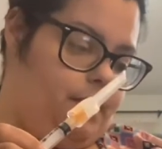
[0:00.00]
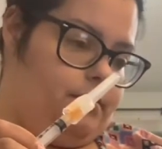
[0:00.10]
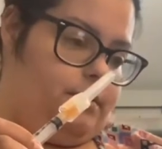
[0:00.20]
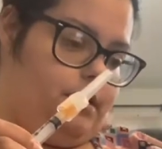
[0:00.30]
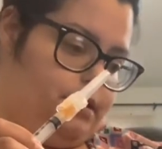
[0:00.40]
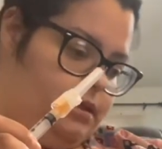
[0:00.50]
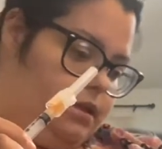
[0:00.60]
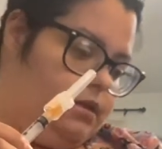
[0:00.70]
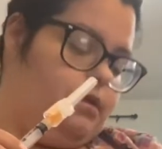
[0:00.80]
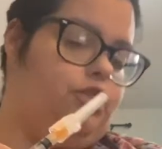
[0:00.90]
Toss it
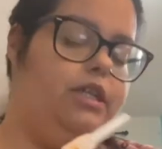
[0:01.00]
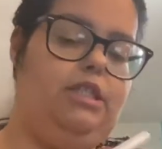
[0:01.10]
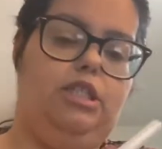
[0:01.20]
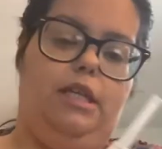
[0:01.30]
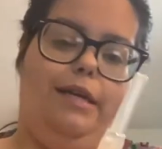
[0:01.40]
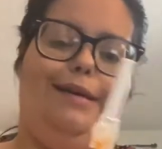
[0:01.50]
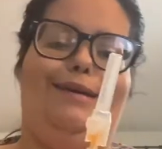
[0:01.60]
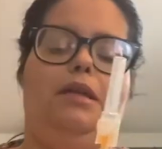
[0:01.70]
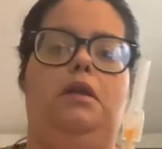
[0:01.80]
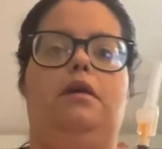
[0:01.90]
in the trash
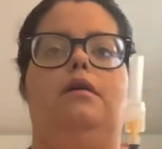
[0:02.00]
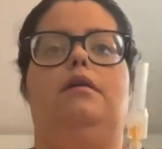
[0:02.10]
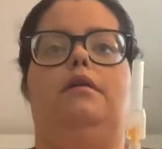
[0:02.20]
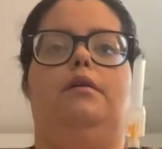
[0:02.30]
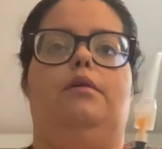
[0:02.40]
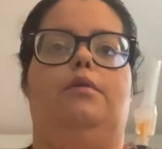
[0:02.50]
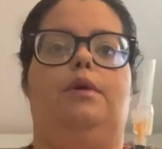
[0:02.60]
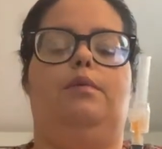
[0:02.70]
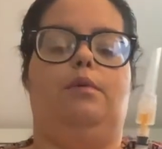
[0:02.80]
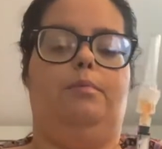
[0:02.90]
can.
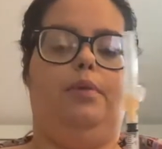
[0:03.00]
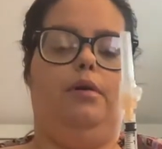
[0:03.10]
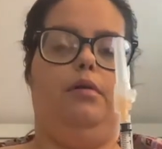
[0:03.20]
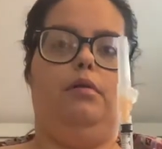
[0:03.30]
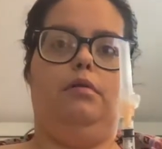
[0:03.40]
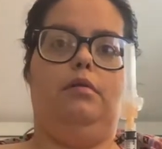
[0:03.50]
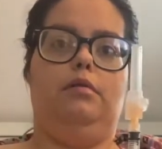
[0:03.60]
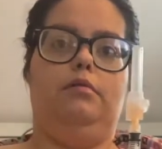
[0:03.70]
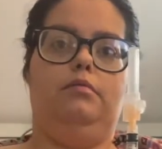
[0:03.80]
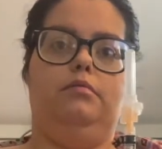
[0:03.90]
We will
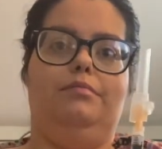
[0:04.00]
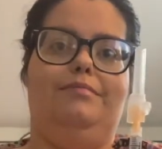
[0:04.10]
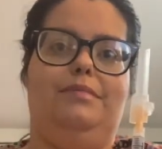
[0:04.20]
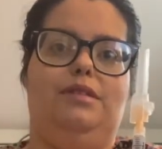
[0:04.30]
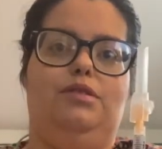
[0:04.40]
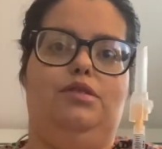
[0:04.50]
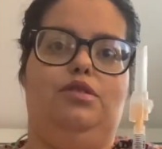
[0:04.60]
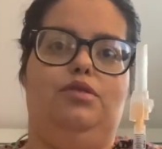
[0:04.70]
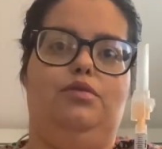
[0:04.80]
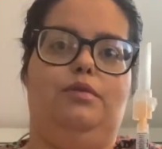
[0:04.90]
pull the
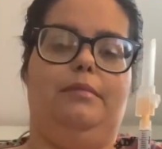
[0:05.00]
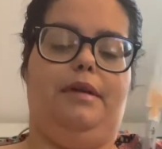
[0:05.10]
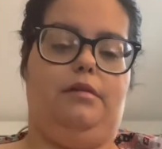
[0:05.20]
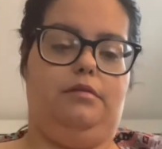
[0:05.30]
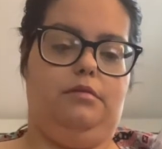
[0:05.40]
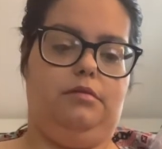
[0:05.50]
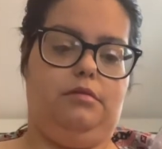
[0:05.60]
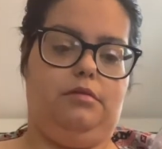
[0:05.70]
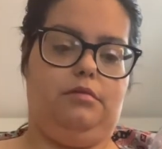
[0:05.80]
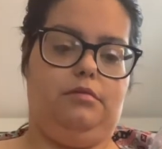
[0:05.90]
2 mLs
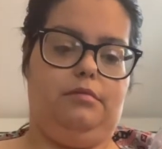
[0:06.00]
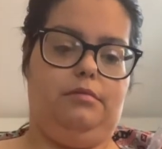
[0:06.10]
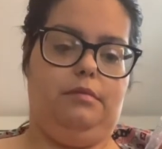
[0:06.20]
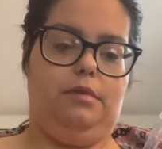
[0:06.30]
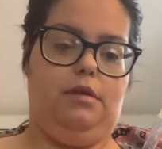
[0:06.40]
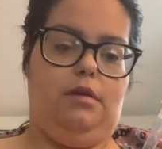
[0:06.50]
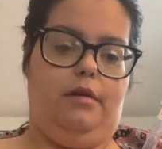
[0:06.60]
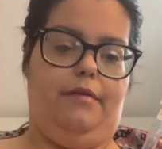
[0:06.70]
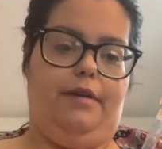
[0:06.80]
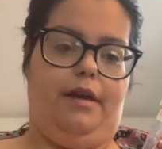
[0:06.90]

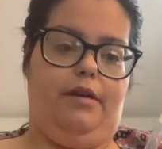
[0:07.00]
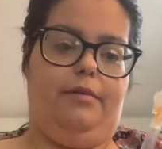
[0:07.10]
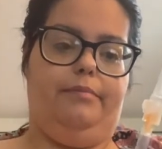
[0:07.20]
of air.